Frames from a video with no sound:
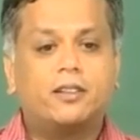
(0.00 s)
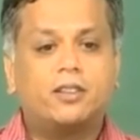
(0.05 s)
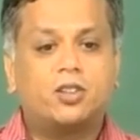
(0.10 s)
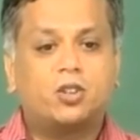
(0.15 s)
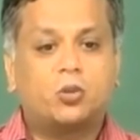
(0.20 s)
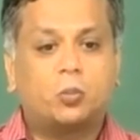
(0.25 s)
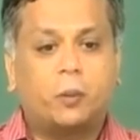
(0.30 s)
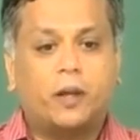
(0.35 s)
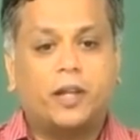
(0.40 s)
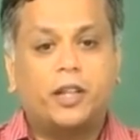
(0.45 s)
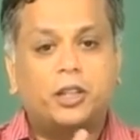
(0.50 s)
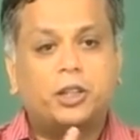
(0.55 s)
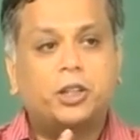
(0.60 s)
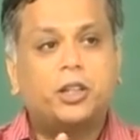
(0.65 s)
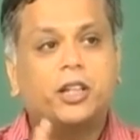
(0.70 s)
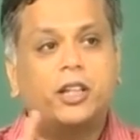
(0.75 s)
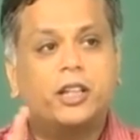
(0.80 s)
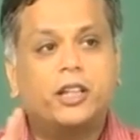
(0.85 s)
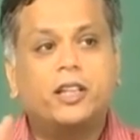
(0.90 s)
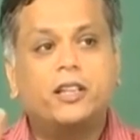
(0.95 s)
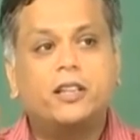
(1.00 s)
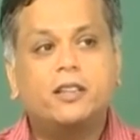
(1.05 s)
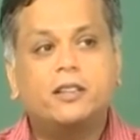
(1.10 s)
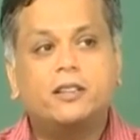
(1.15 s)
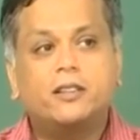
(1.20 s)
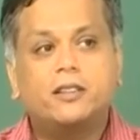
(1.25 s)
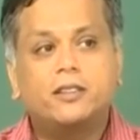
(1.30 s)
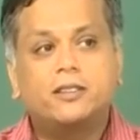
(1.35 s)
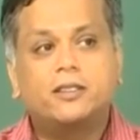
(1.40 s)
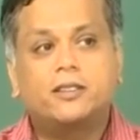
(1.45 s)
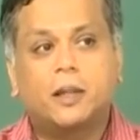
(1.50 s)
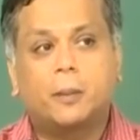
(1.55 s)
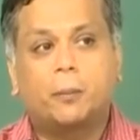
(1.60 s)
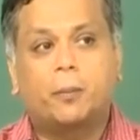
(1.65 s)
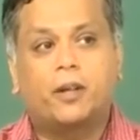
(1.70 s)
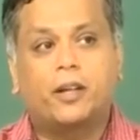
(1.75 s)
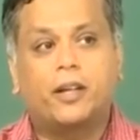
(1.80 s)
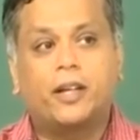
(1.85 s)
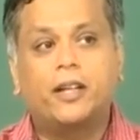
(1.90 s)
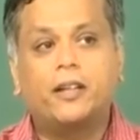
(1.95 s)
spatially
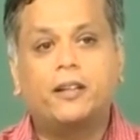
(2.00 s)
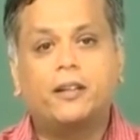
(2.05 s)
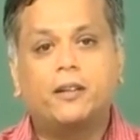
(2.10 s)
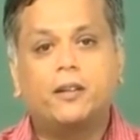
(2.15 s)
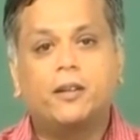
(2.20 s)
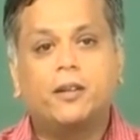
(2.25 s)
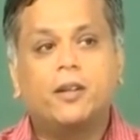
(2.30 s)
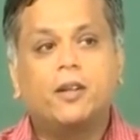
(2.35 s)
separate